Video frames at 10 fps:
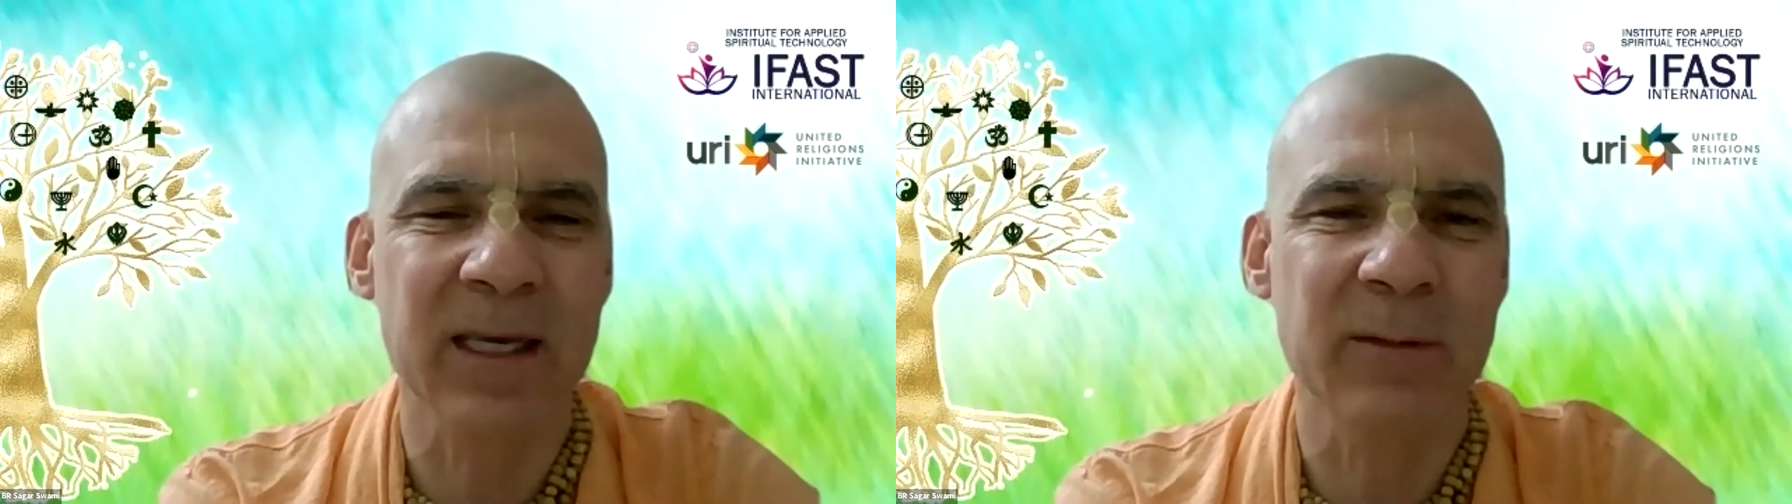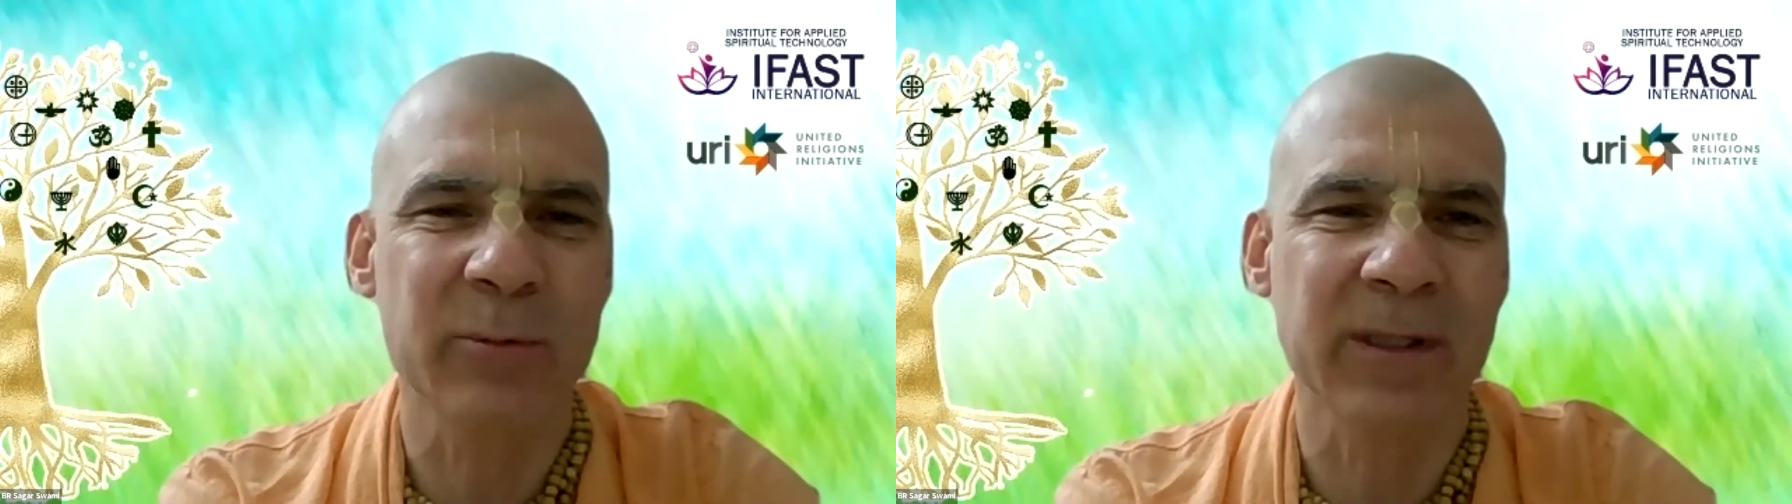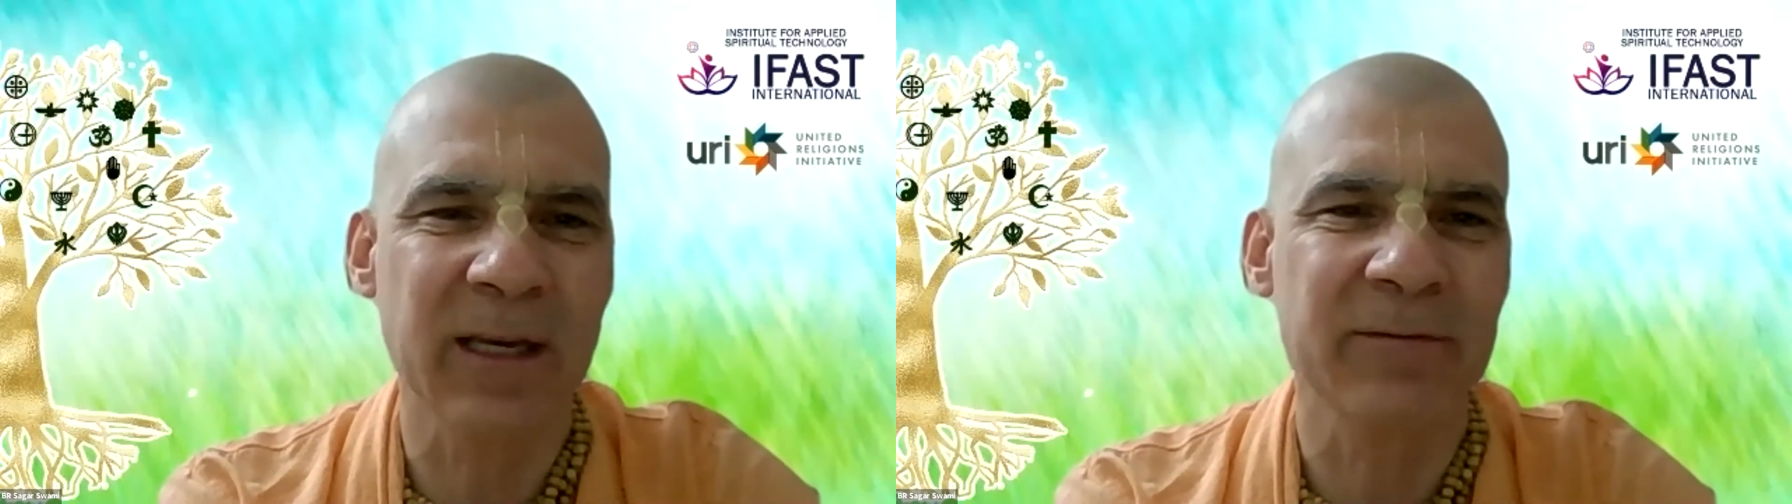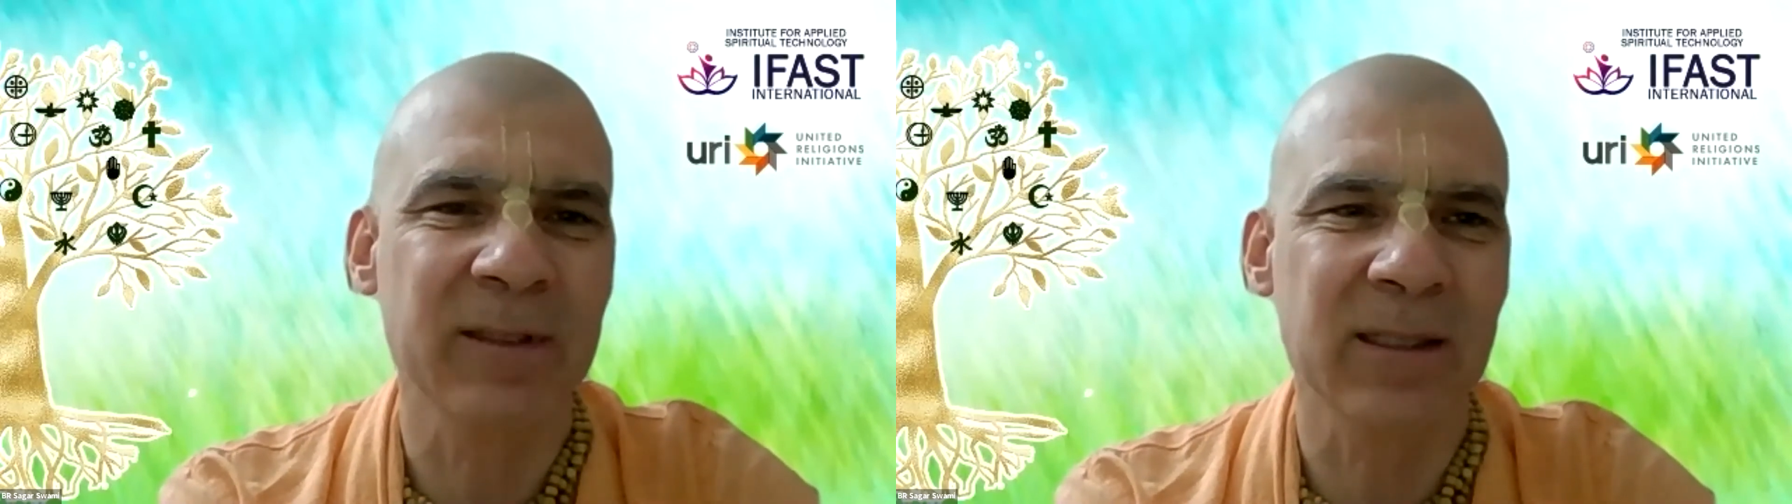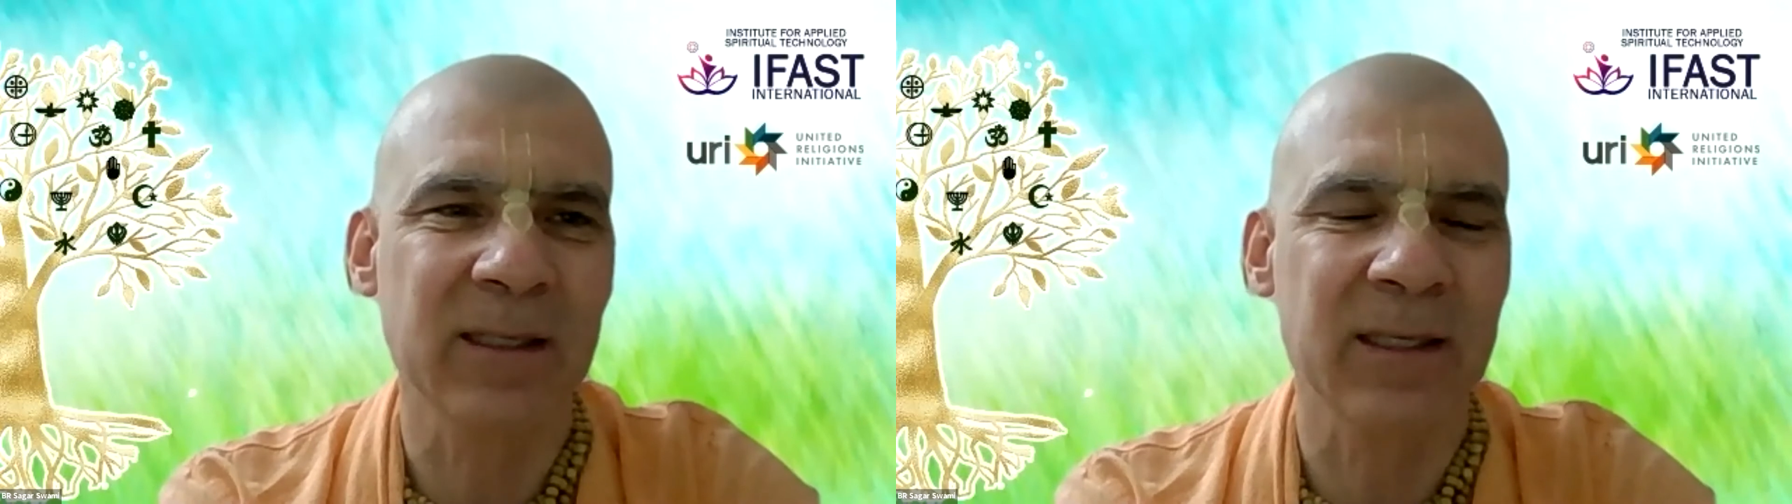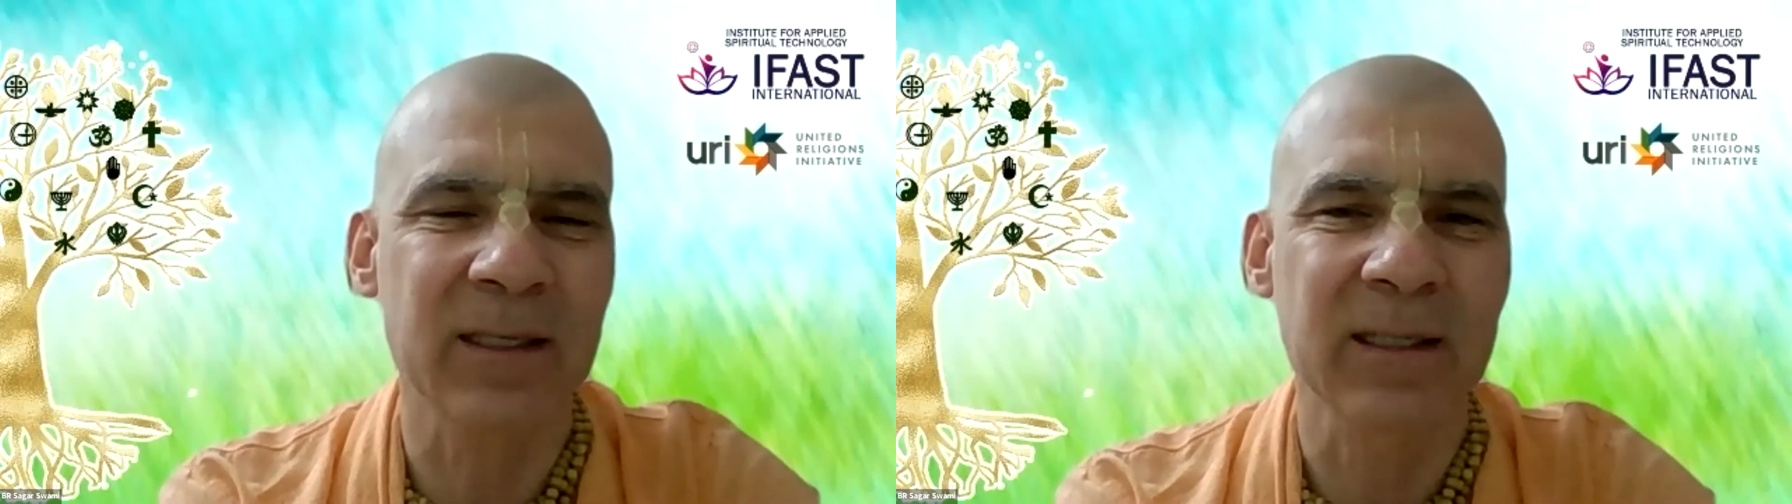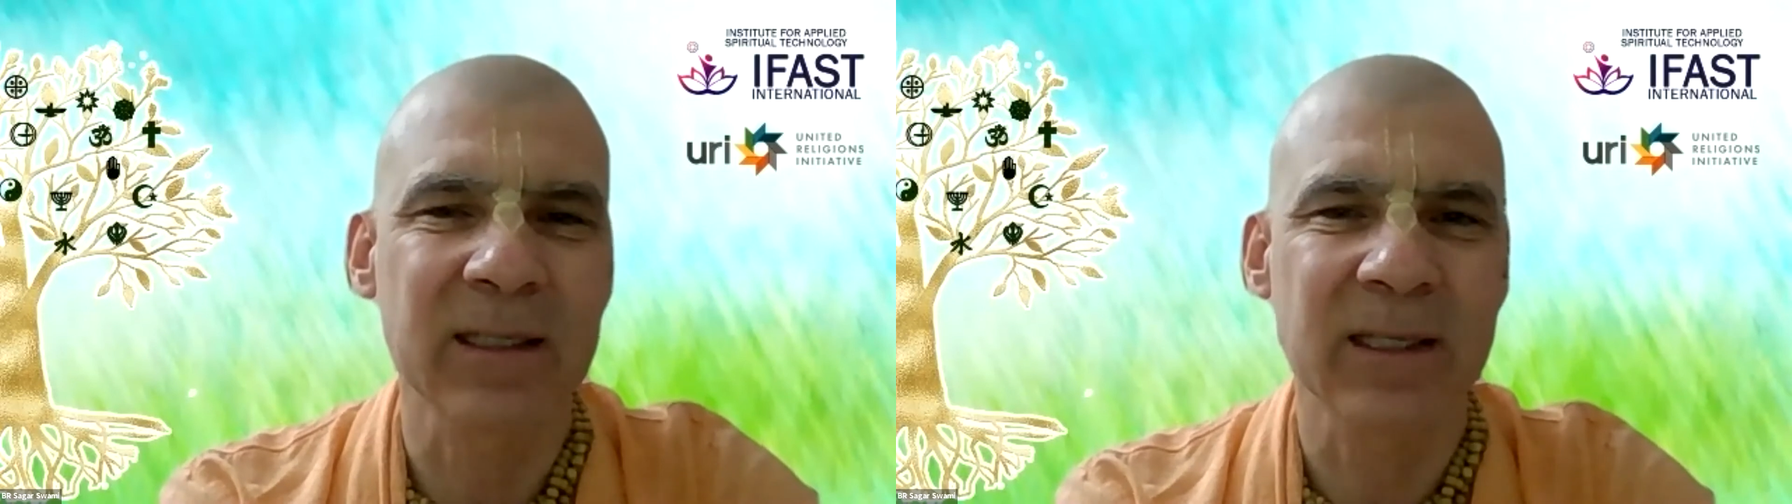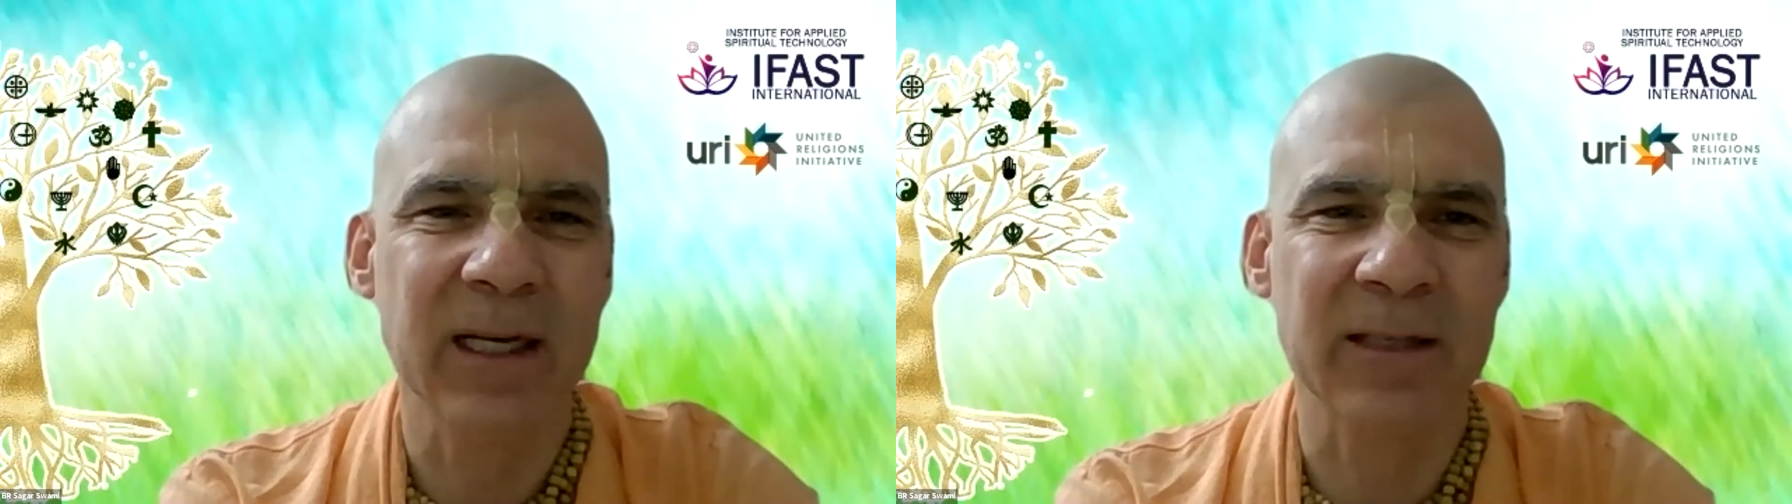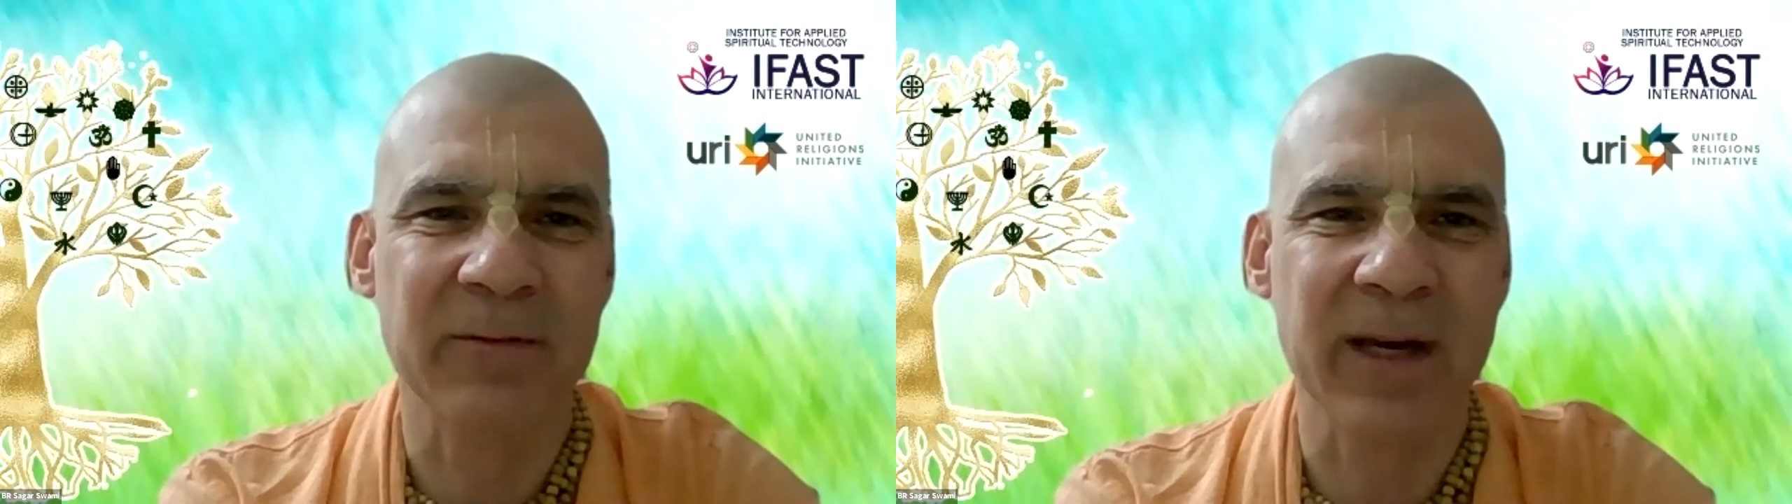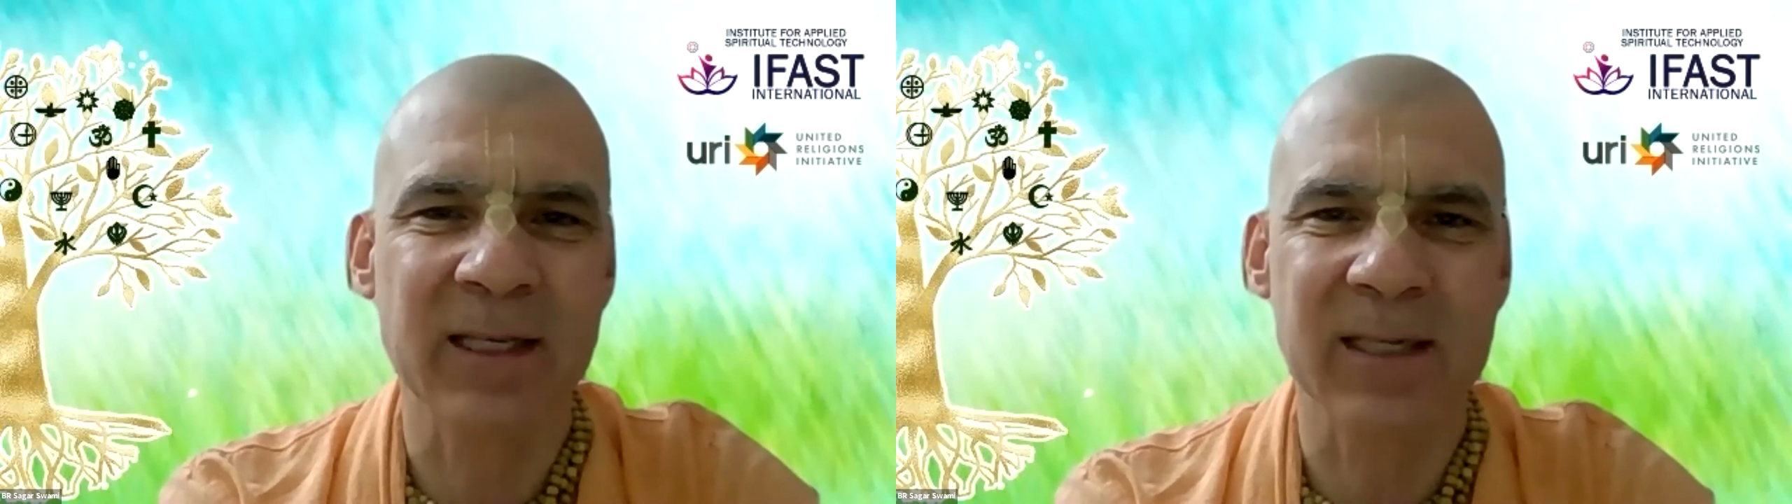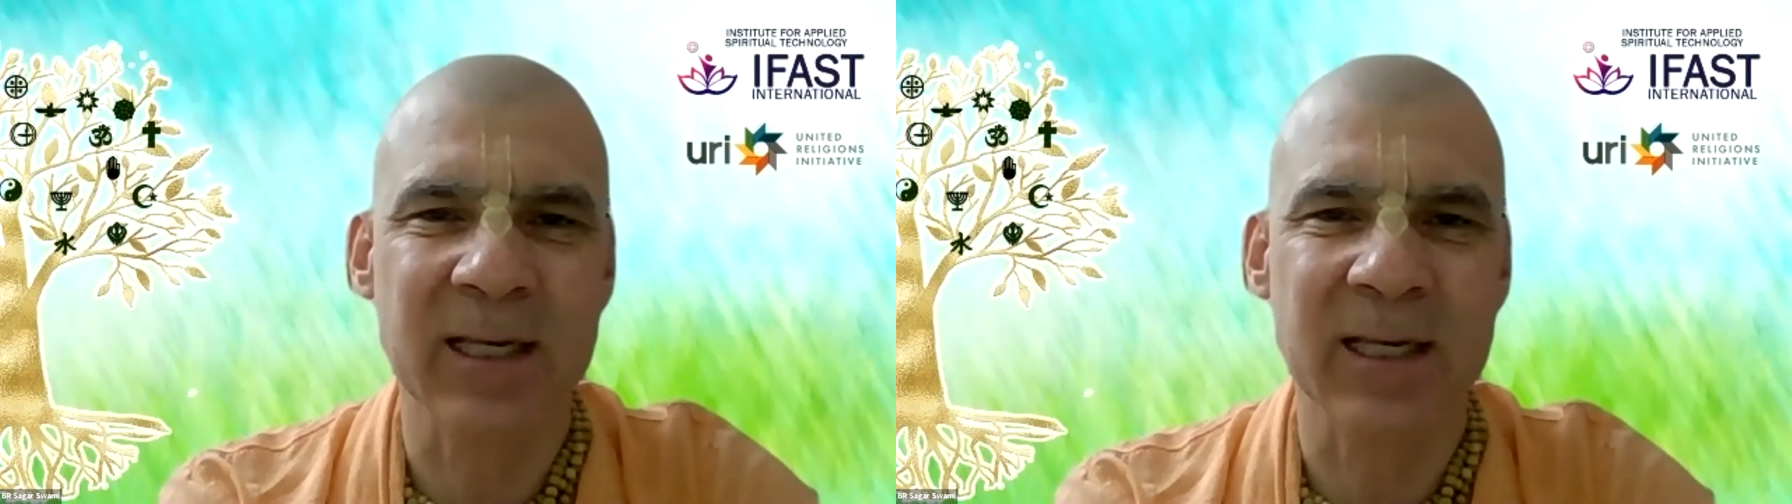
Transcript: they will definitely advance.